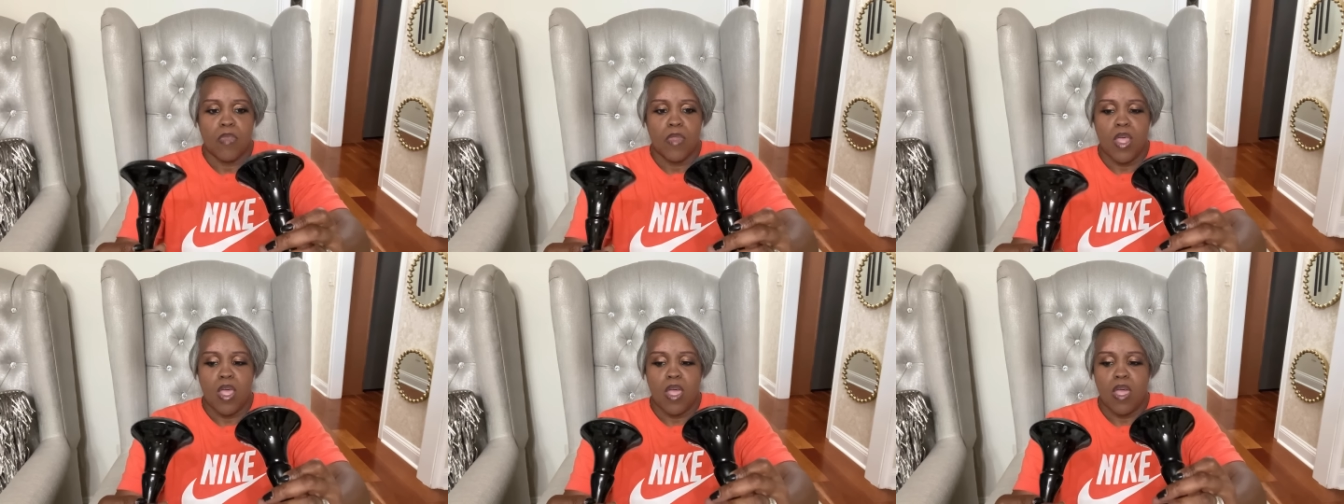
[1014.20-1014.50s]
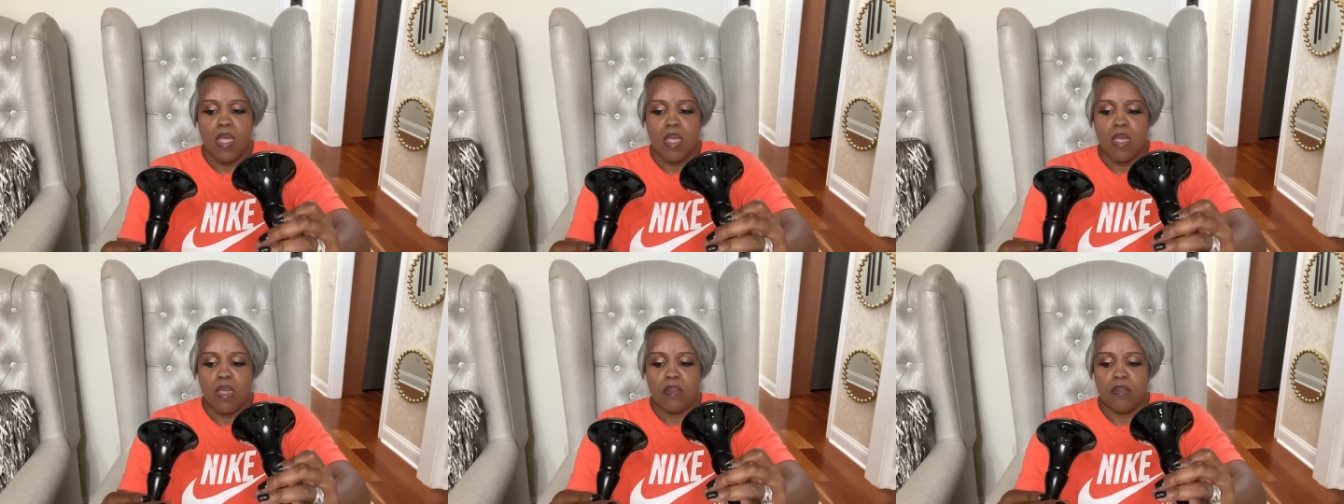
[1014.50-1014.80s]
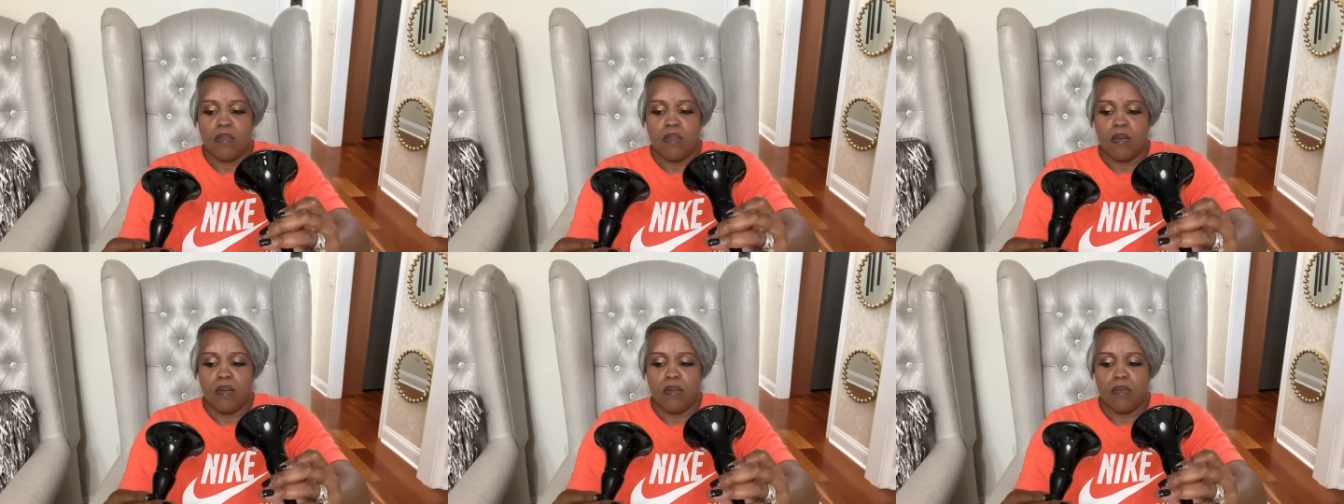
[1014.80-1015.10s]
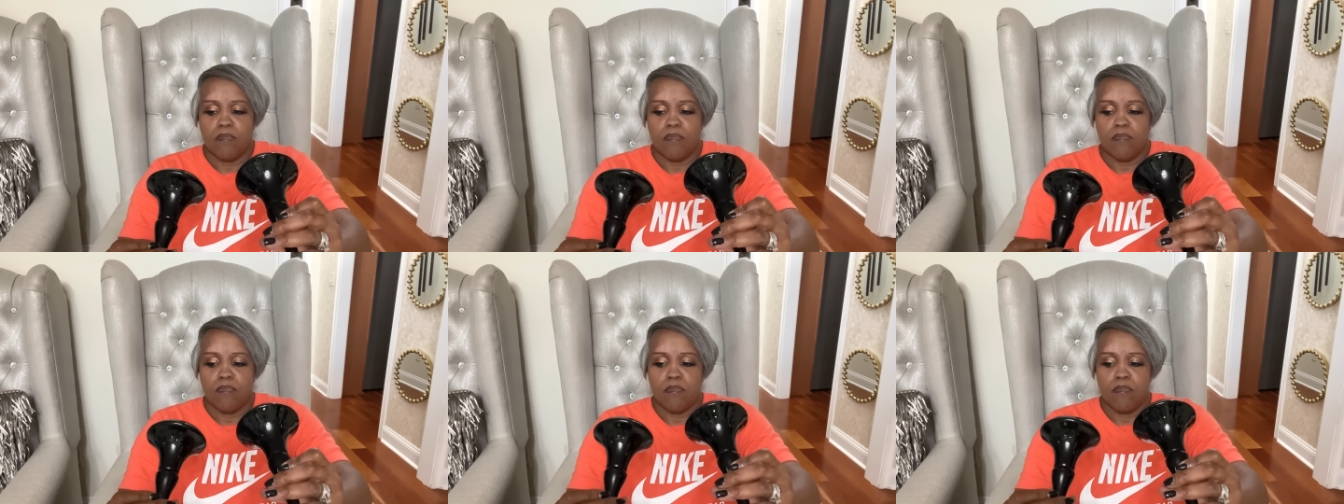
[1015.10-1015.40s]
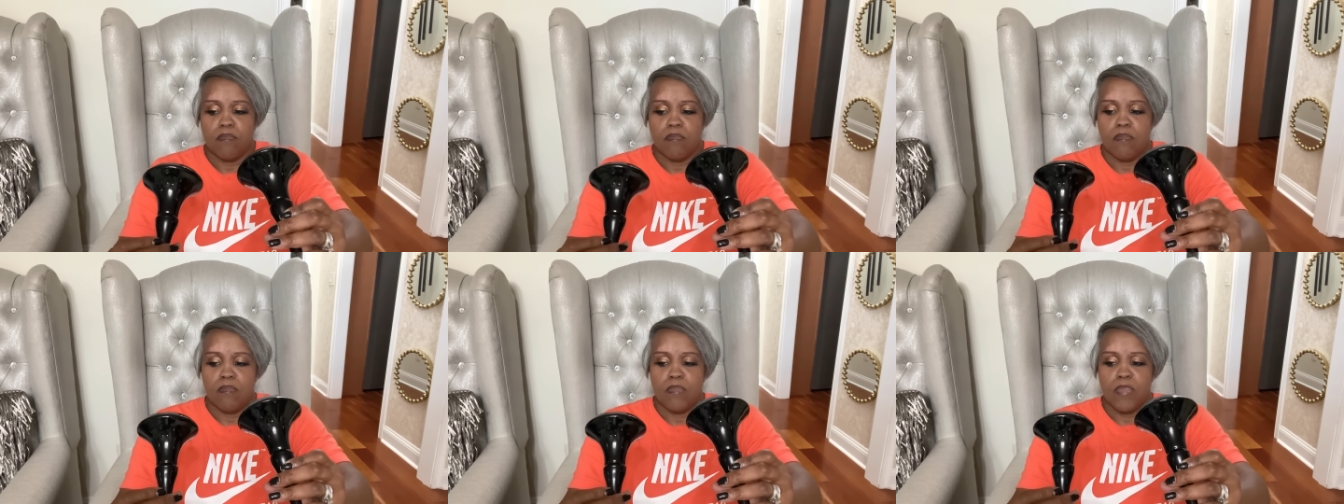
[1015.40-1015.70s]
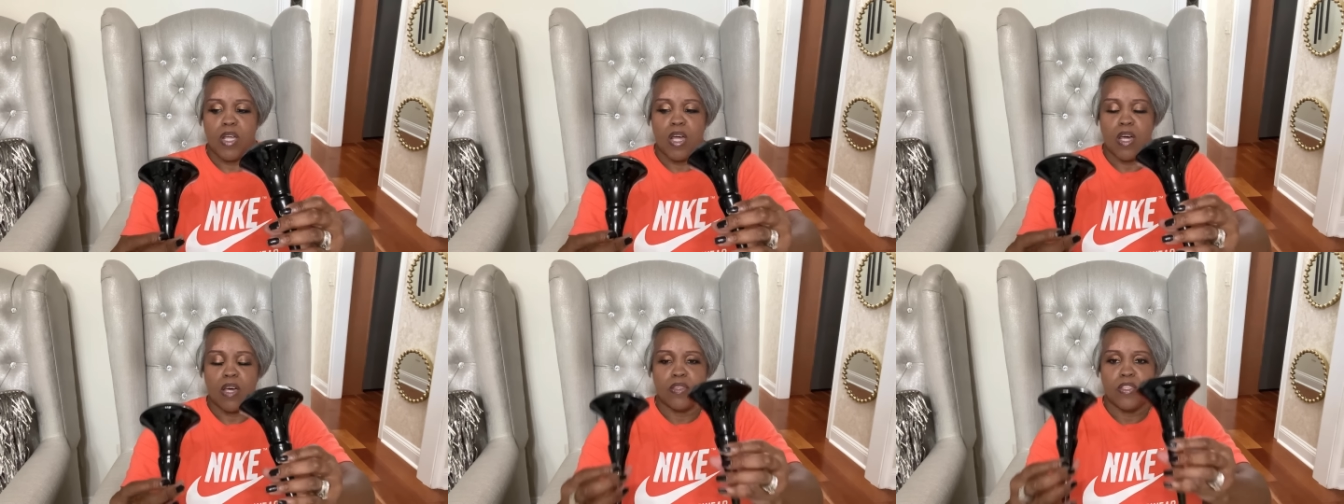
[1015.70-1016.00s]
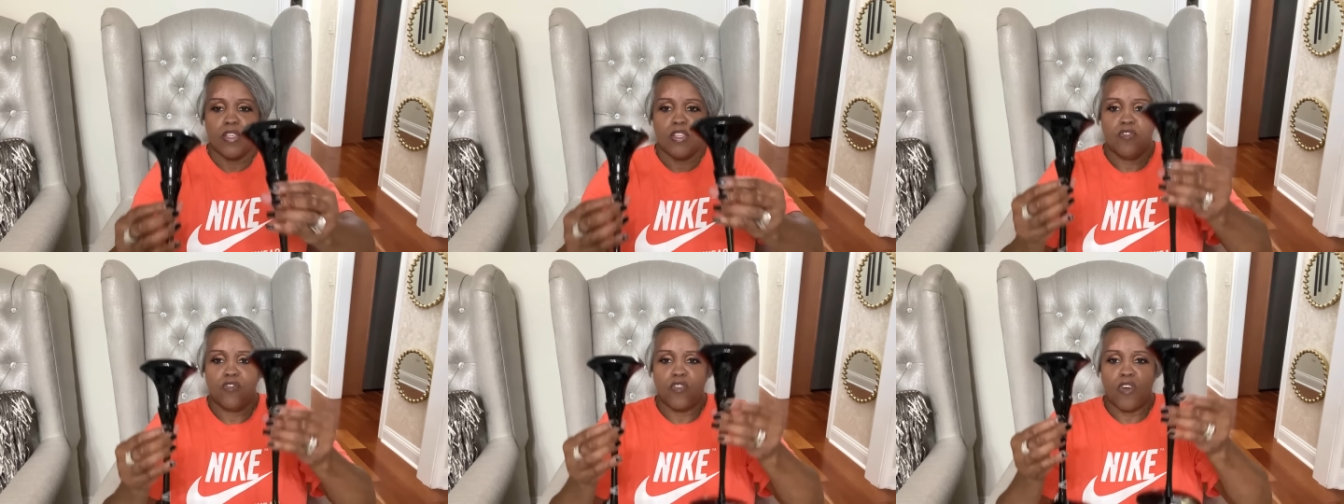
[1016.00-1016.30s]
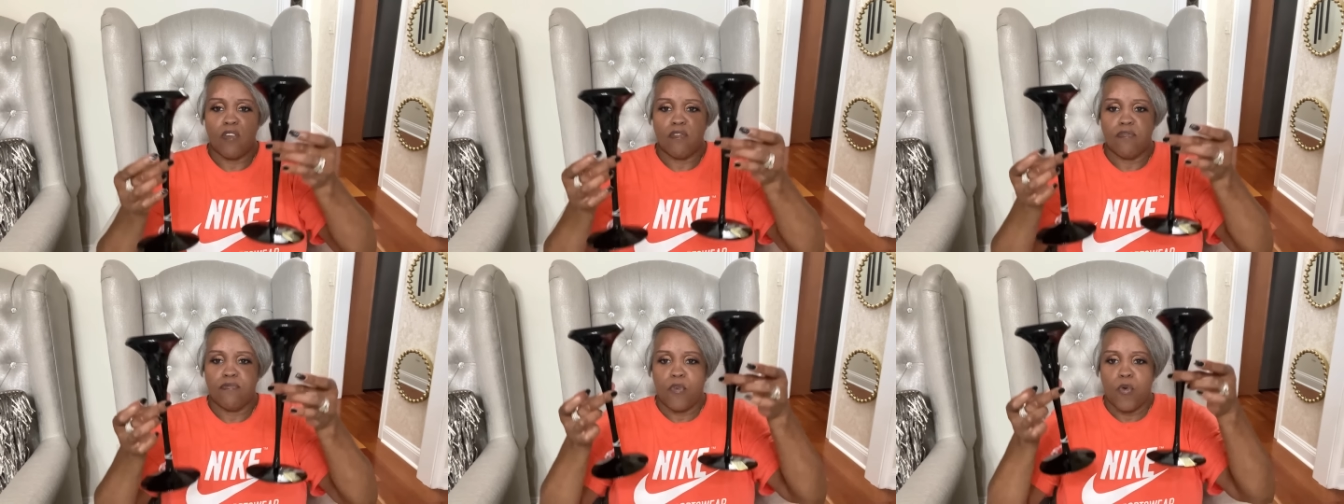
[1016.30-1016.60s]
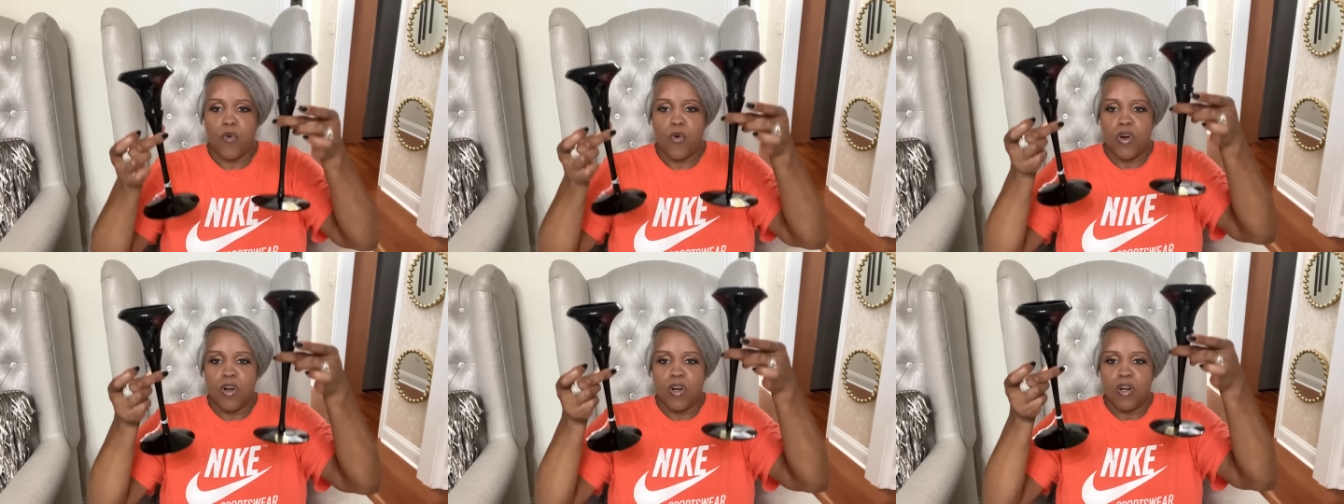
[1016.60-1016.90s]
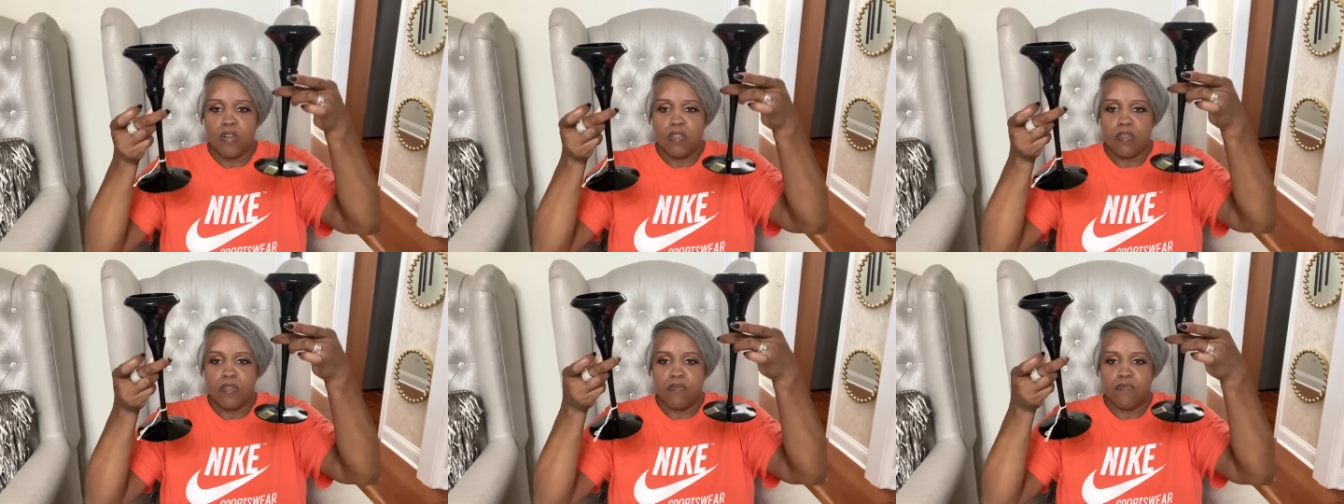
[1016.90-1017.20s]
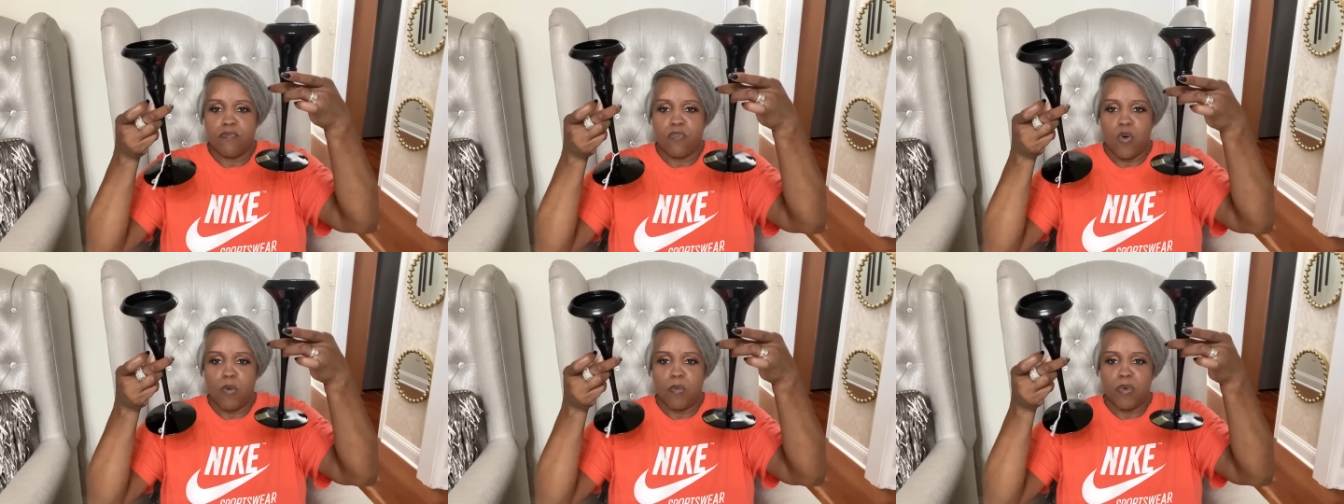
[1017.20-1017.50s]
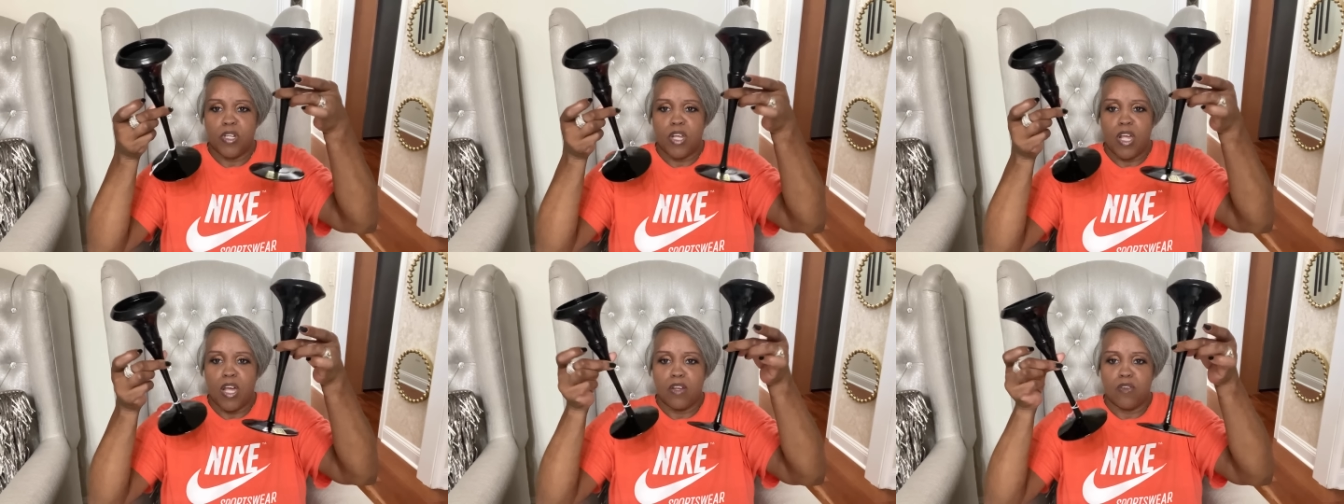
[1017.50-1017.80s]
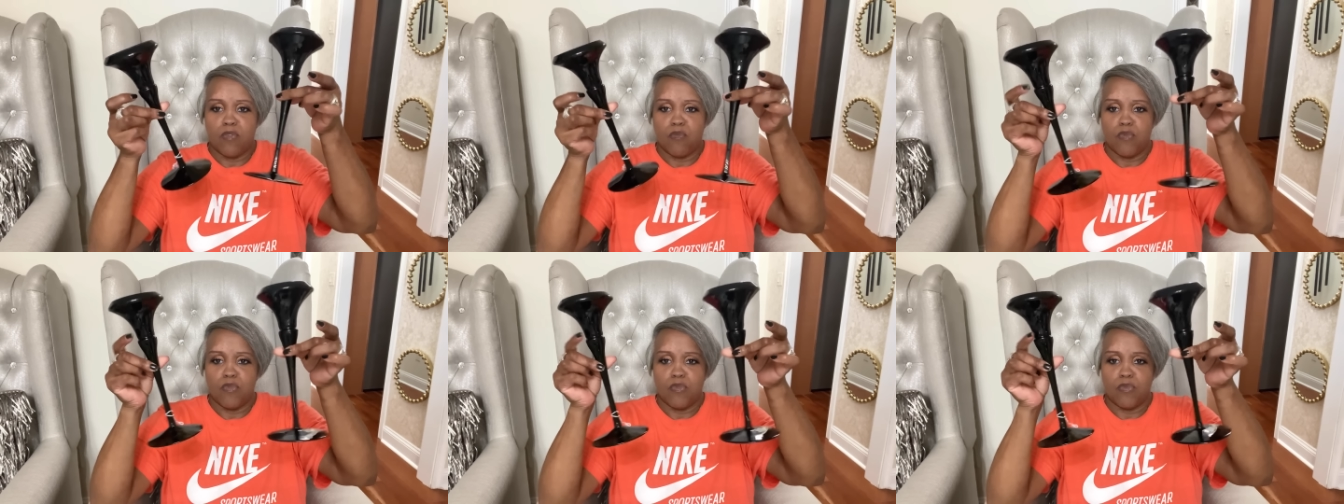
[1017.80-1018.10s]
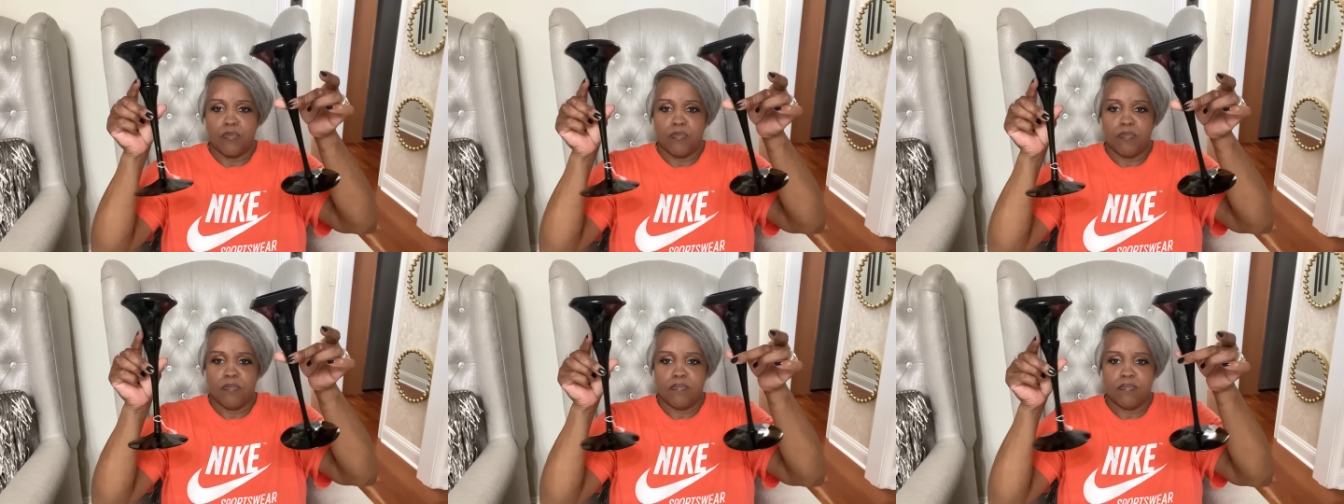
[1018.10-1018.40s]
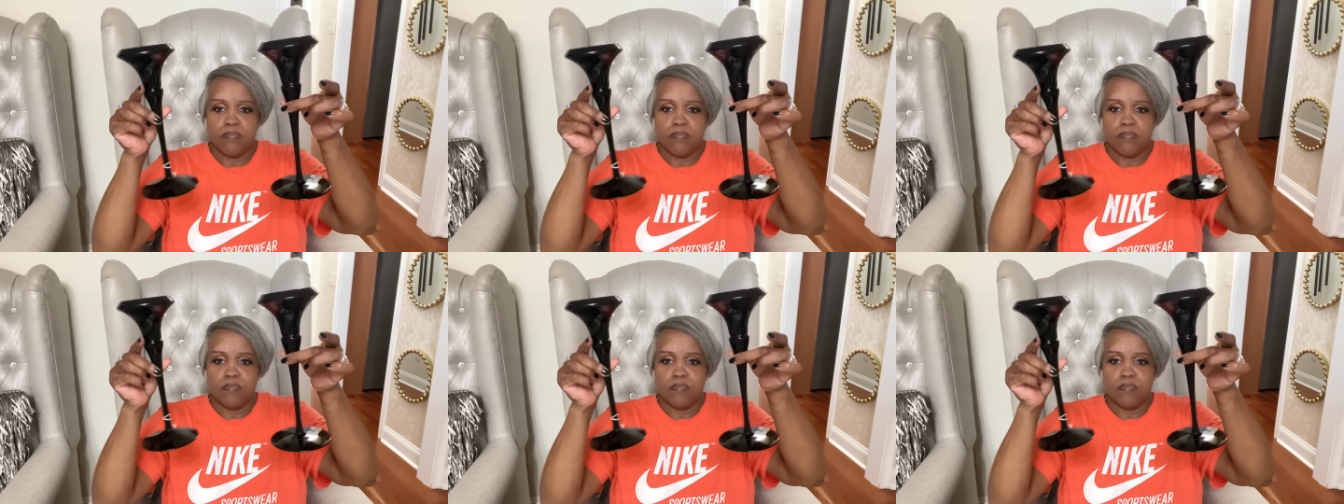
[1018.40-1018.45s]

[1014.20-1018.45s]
And uh, yeah, these are for the formal dining room.